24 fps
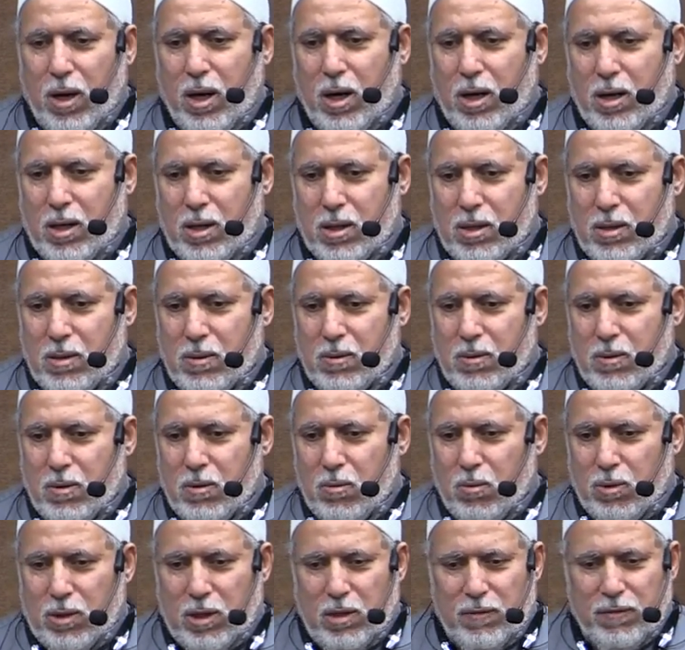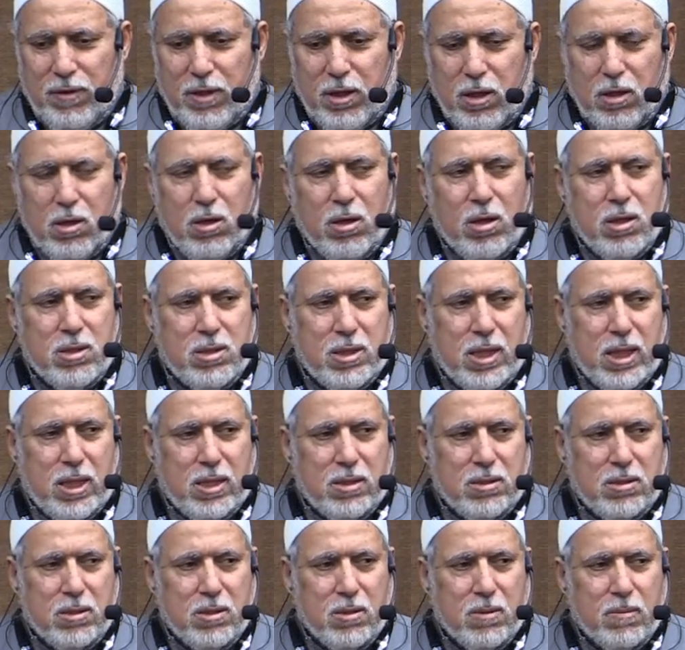are, whatever the cause
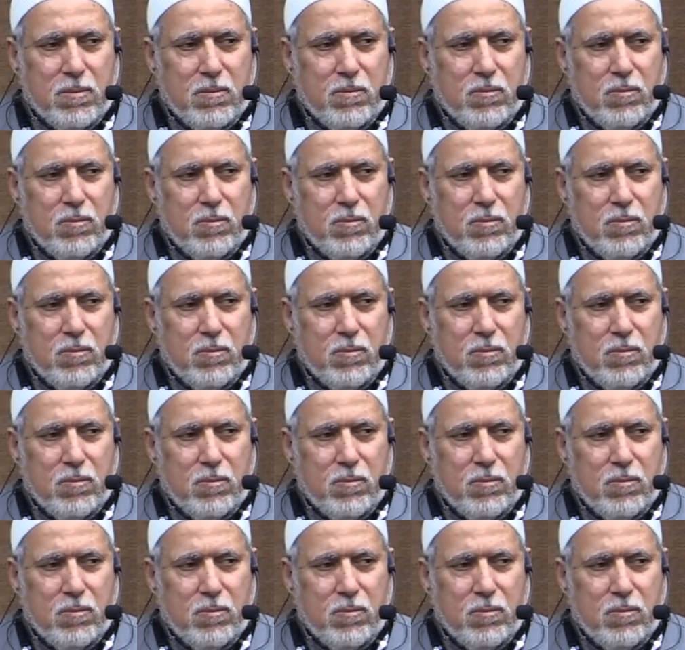is.